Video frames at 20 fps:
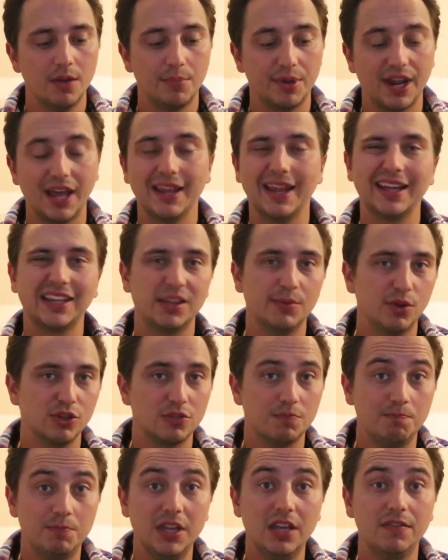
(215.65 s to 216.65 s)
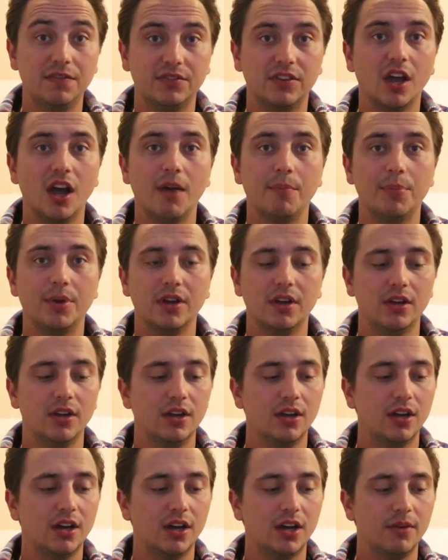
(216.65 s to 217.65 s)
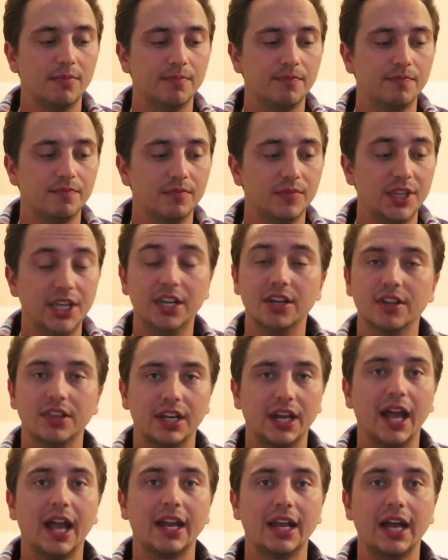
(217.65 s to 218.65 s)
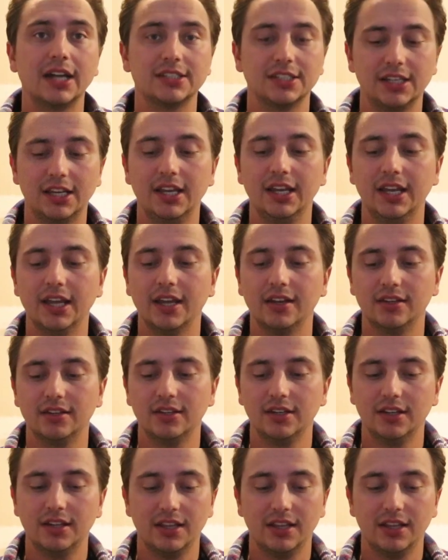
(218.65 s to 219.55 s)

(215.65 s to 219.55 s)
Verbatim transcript: But I like the most beefed up um, leader that I actually can get.